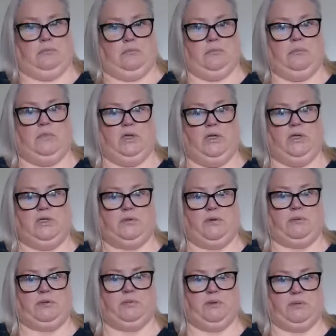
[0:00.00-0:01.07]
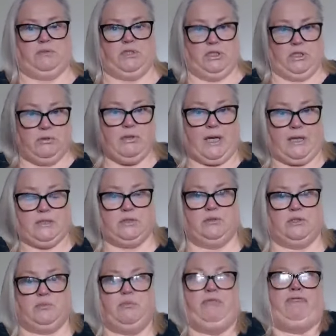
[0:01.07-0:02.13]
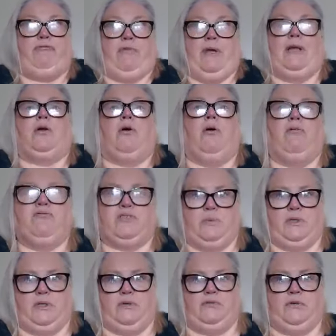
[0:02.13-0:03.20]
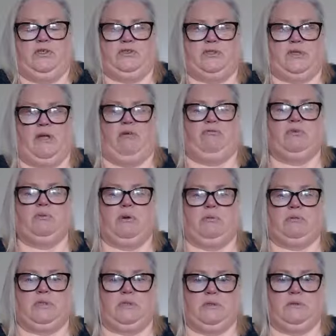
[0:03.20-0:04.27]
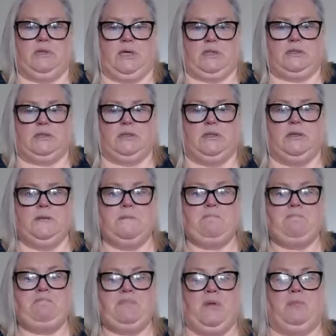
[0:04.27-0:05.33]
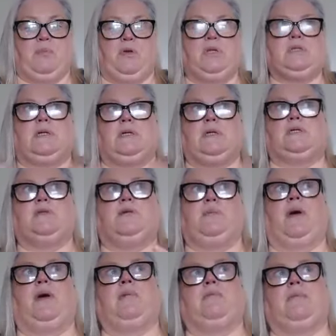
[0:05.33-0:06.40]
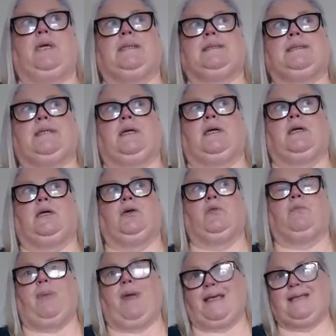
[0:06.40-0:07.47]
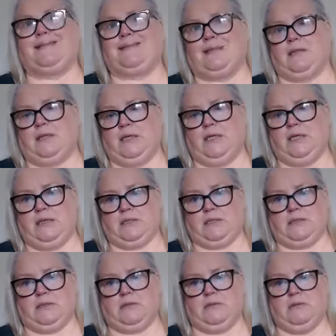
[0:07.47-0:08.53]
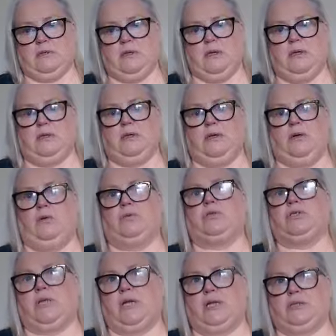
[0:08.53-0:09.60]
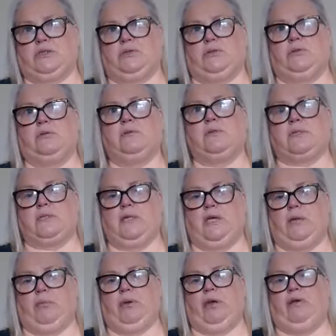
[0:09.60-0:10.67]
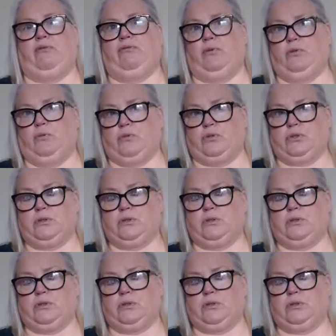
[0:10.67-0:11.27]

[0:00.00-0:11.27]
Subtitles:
You need to be able to do that. You need to feel comfortable enough in yourself to be able to do that. But it's also about meeting your basic needs, shelter, sleep, and food.